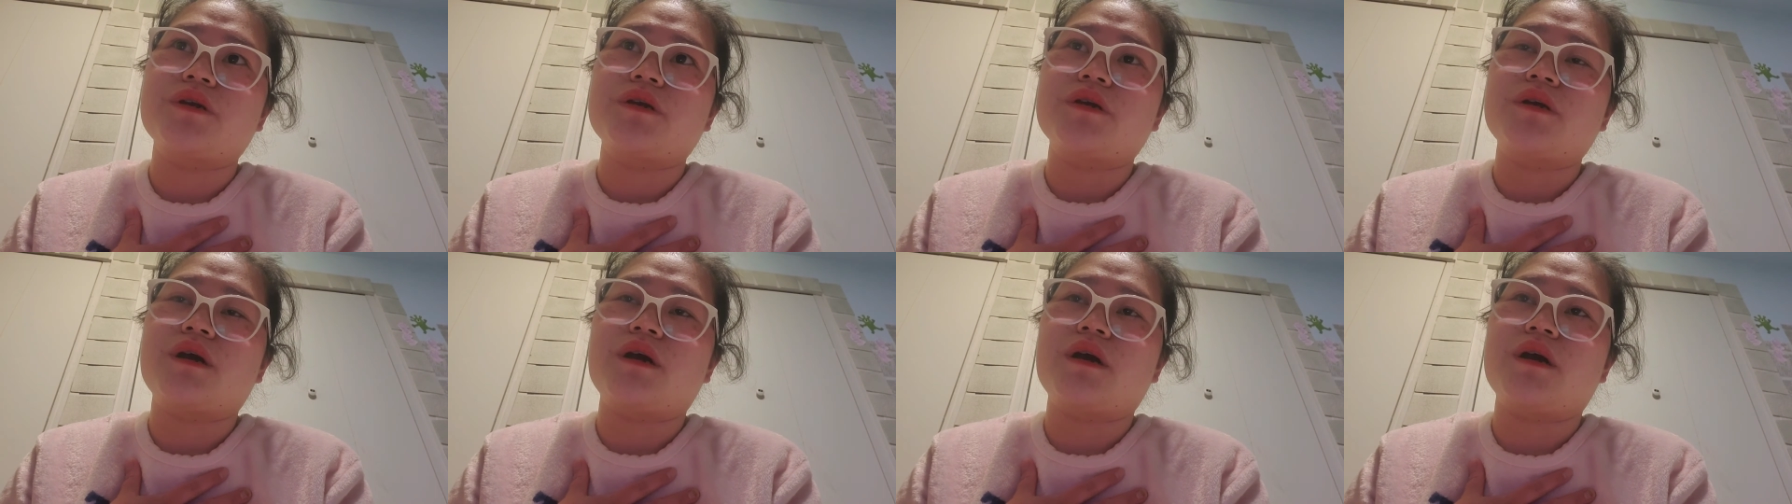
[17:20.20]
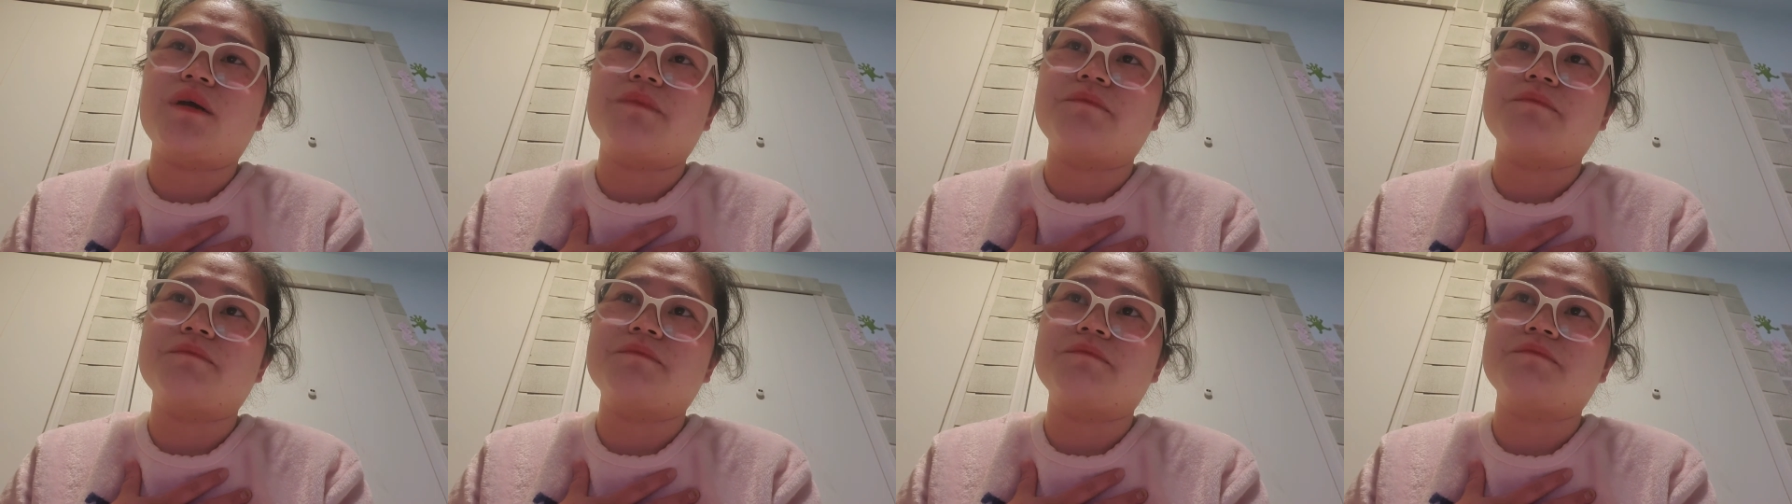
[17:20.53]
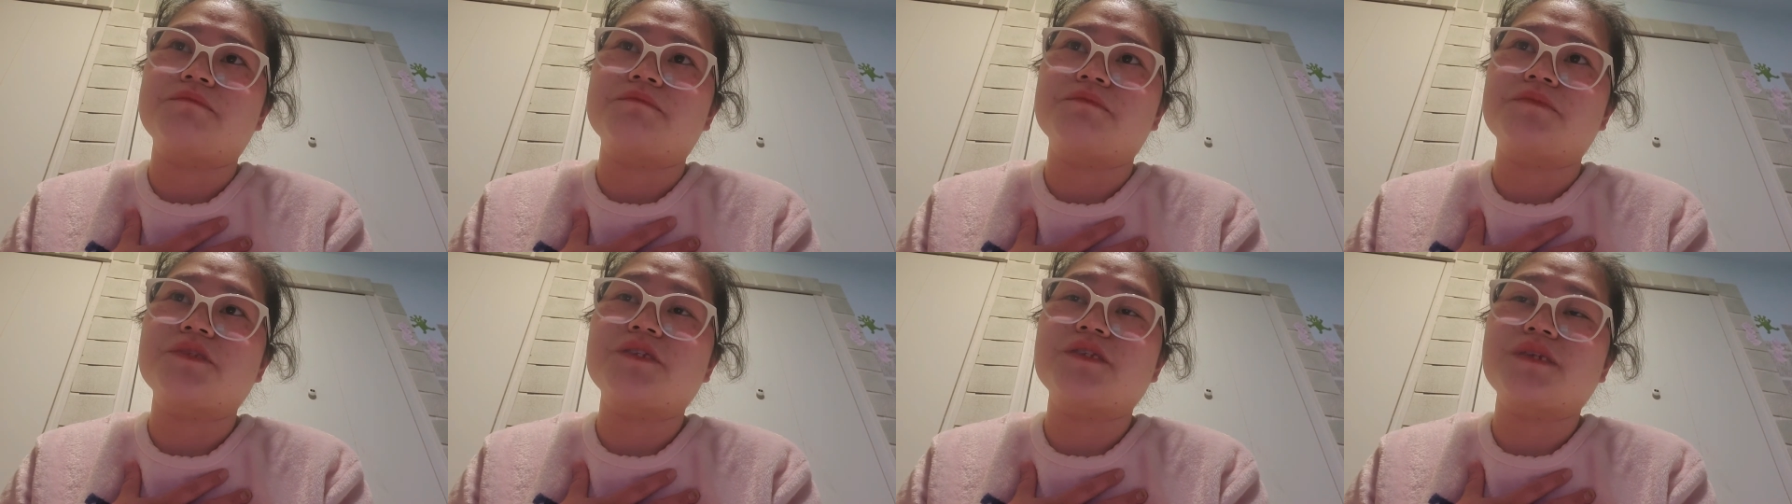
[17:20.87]
um,
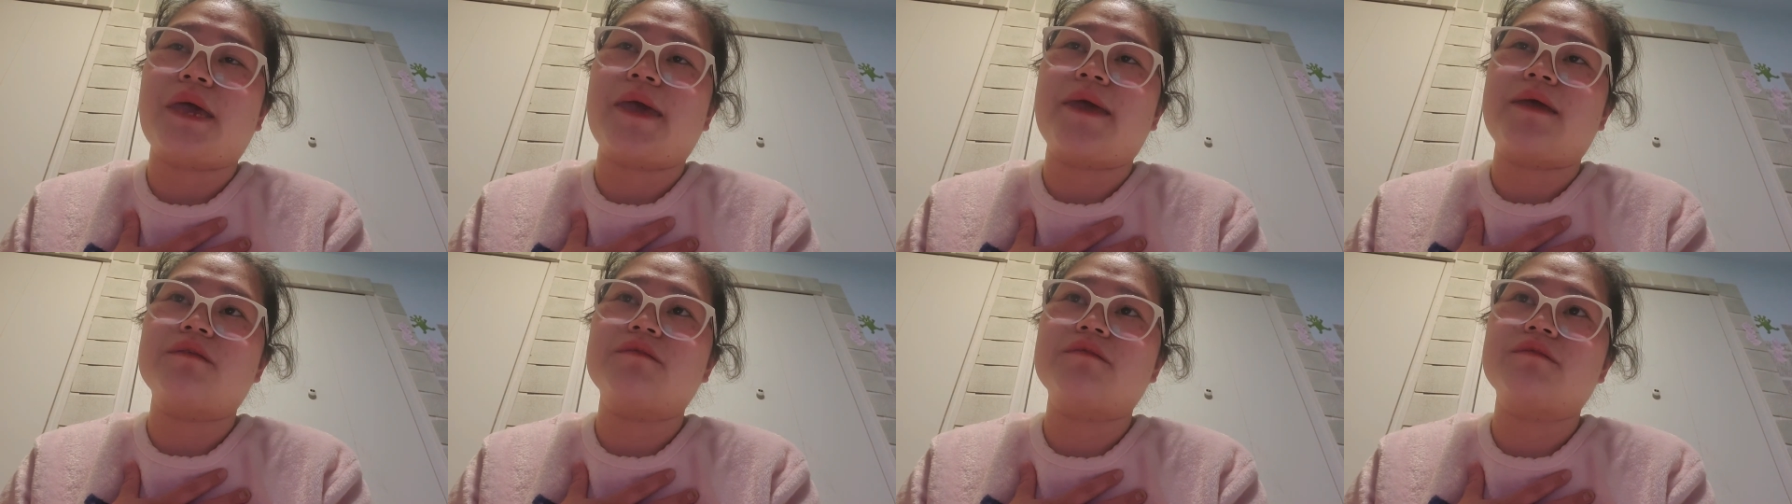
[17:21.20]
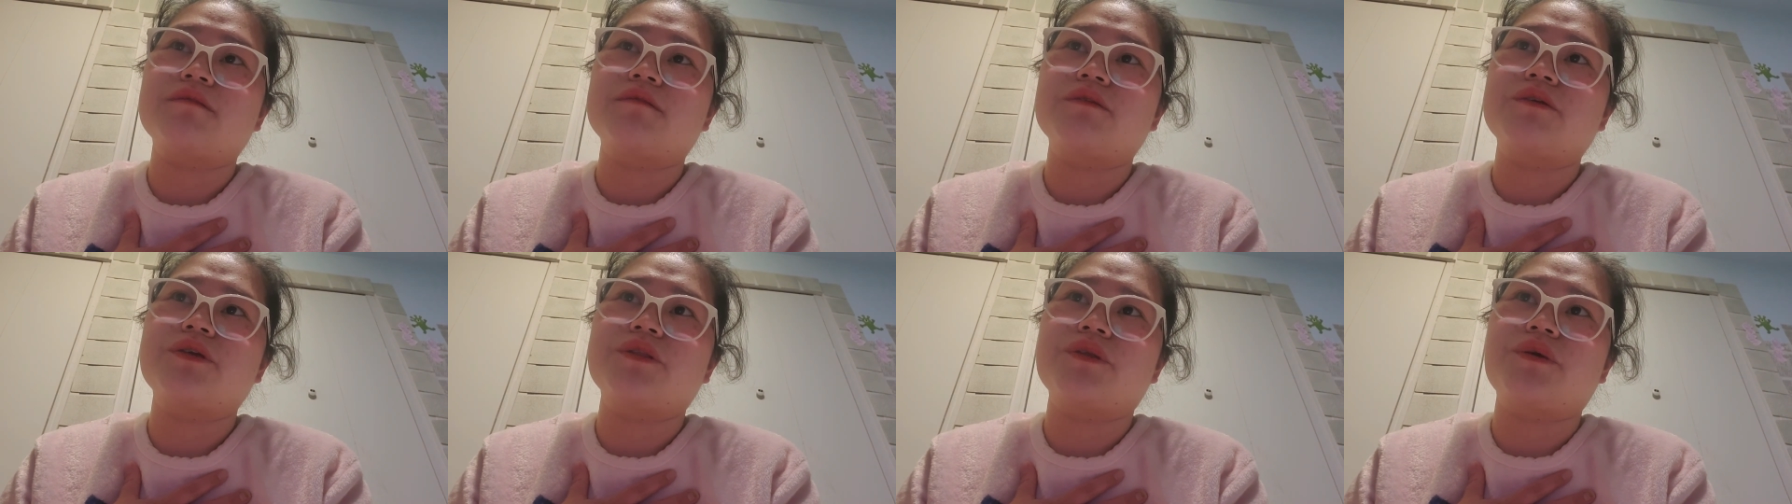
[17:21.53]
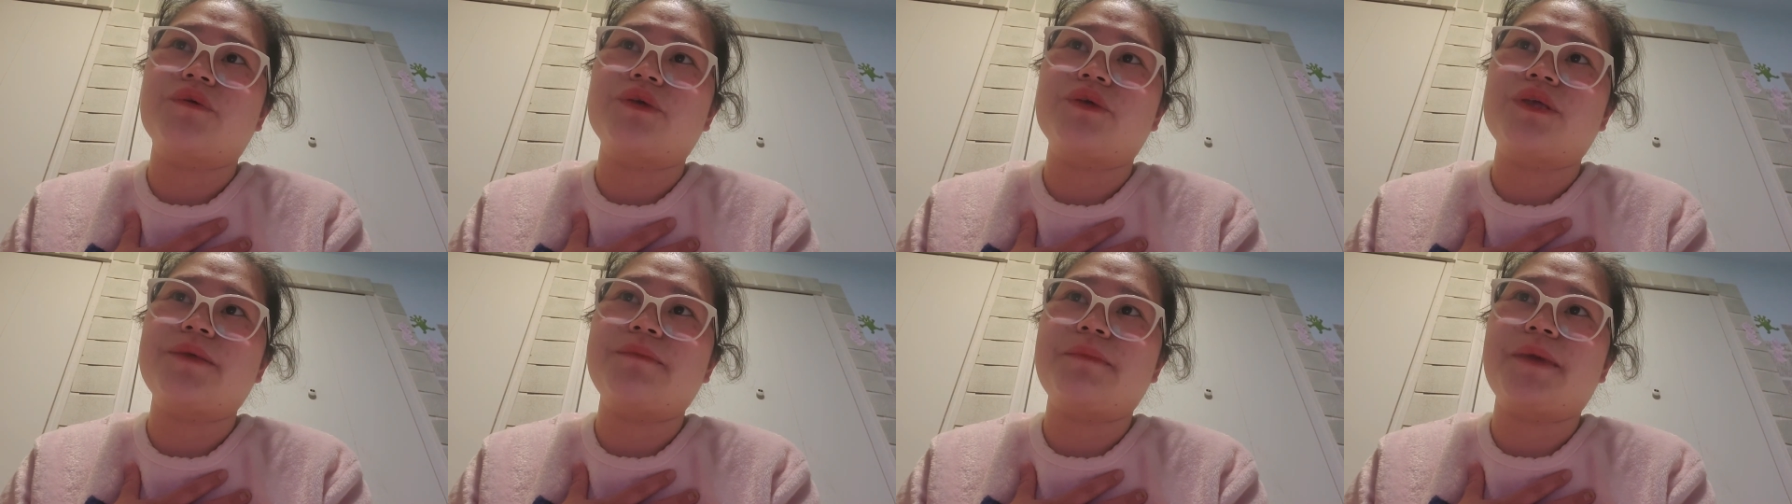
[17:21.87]
said, you
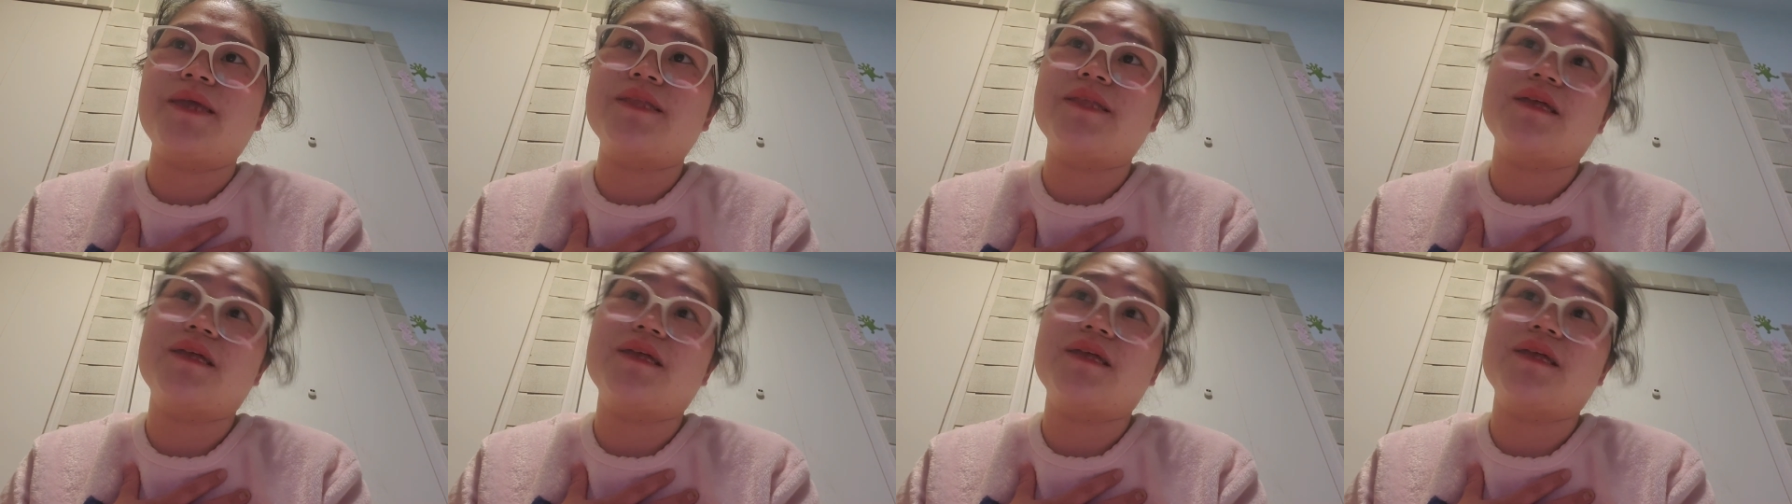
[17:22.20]
know, he made